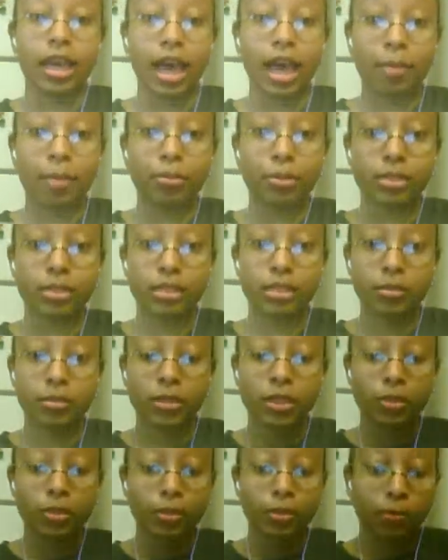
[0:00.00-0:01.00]
I put some
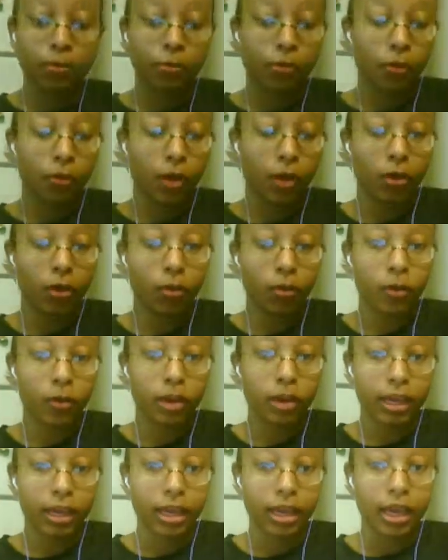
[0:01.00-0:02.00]
aluminum foil on
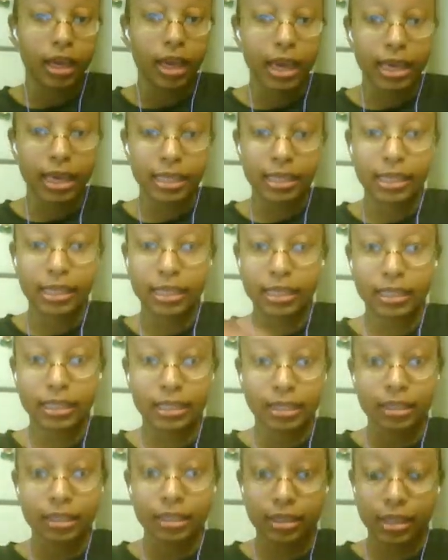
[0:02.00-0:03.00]
it, and then
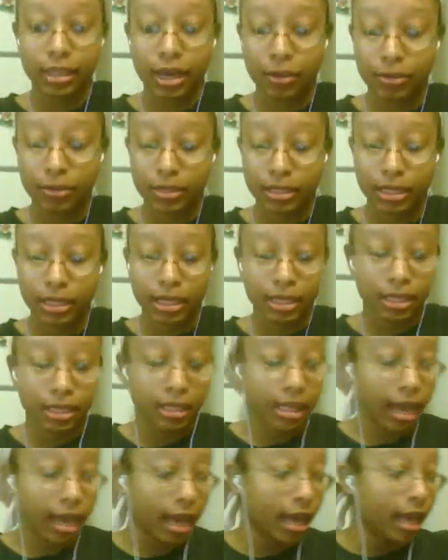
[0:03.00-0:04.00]
that was the end of
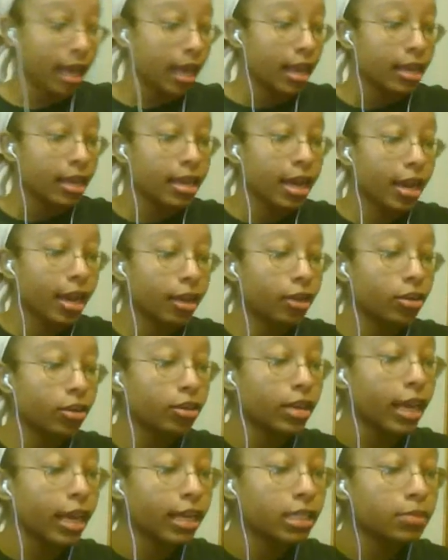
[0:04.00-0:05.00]
that. Now, your
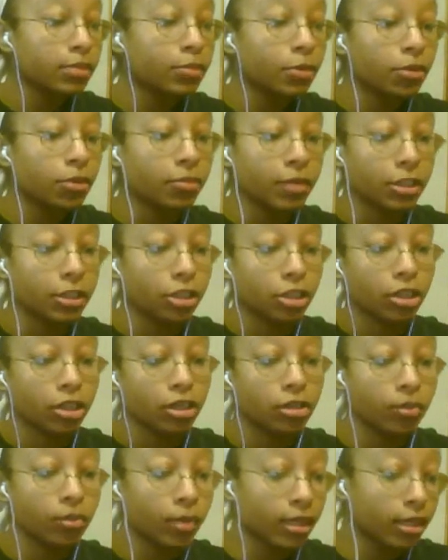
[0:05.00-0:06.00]
next move that you're going
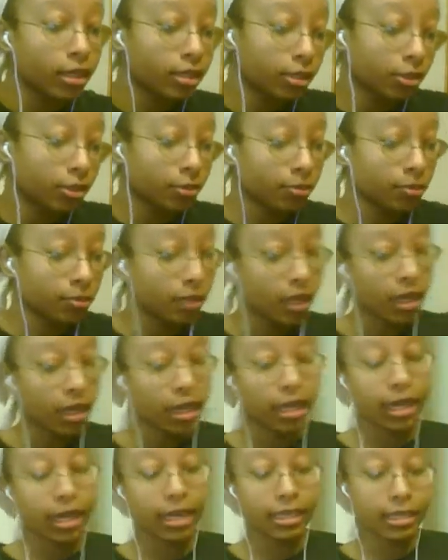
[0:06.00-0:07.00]
to want to do
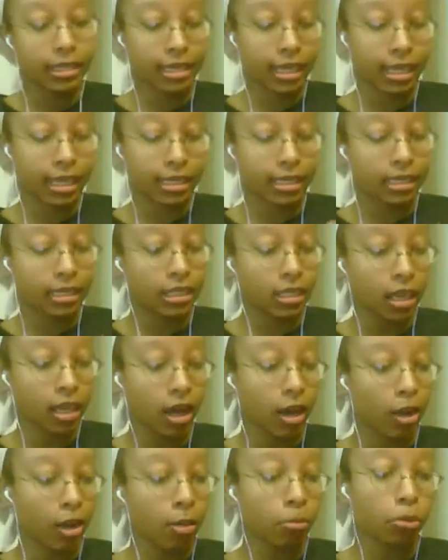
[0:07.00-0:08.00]
is get
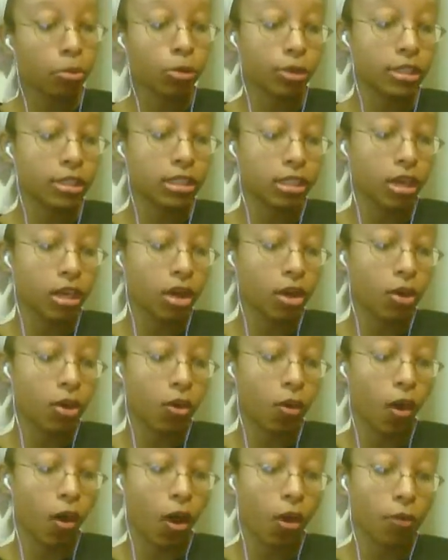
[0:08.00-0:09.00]
some
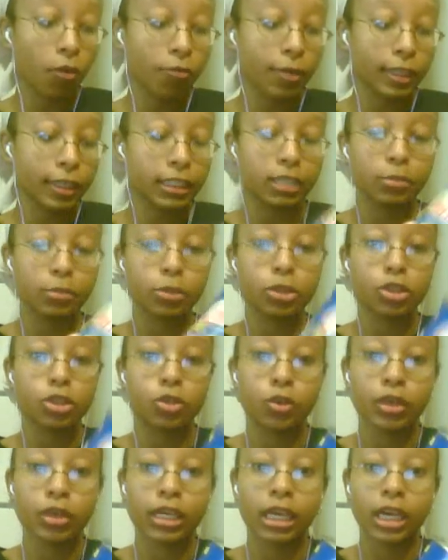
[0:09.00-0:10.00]
Crisco all vegetable
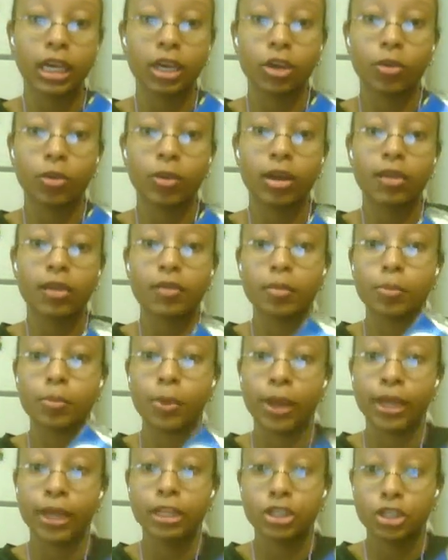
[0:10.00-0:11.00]
shortening or whatever
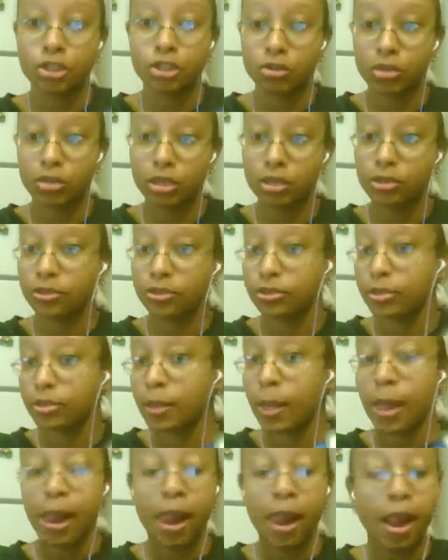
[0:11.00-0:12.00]
brand you use.
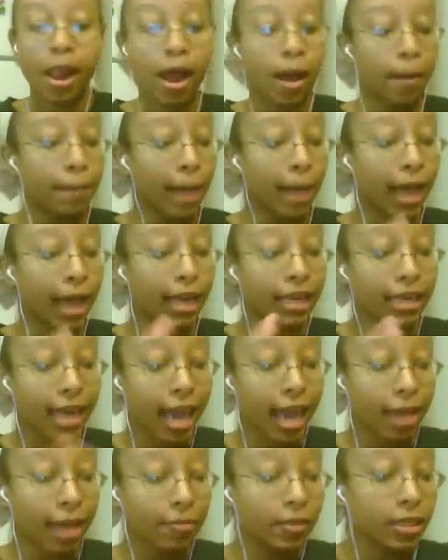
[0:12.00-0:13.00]
I didn't
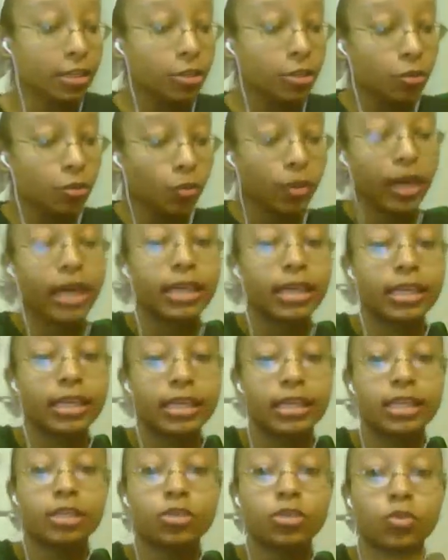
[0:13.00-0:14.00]
have this when I
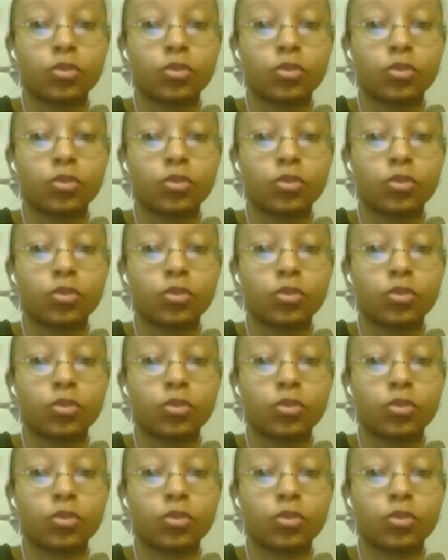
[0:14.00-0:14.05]
did this